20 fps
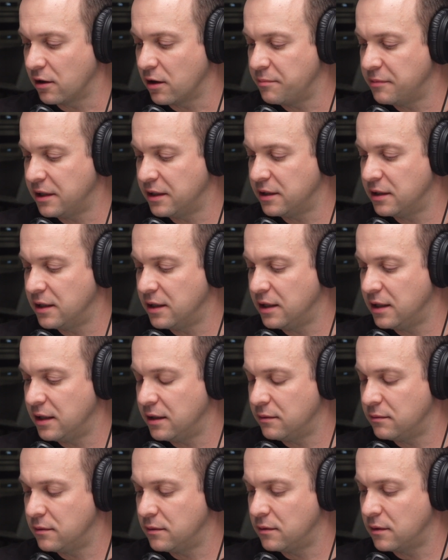I mean,
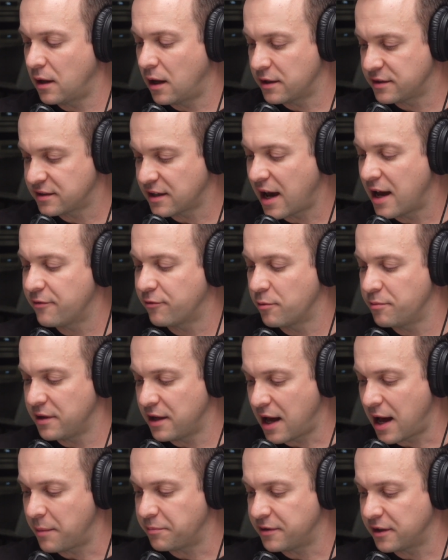aside from the
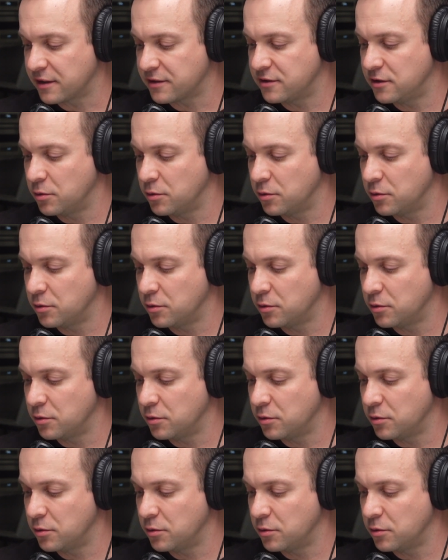optics,